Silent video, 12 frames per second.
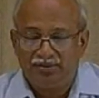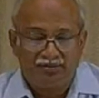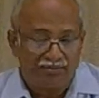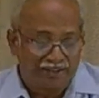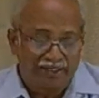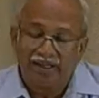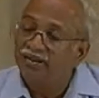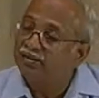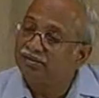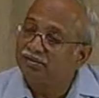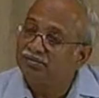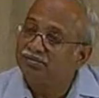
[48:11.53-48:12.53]
But again,
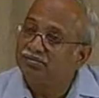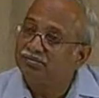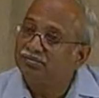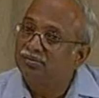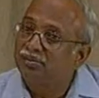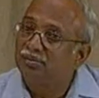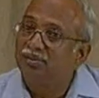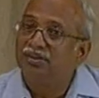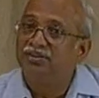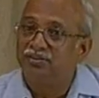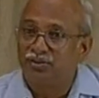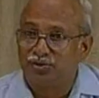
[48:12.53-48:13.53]
one
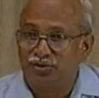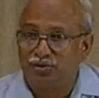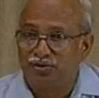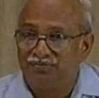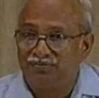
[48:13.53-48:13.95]
is not sure.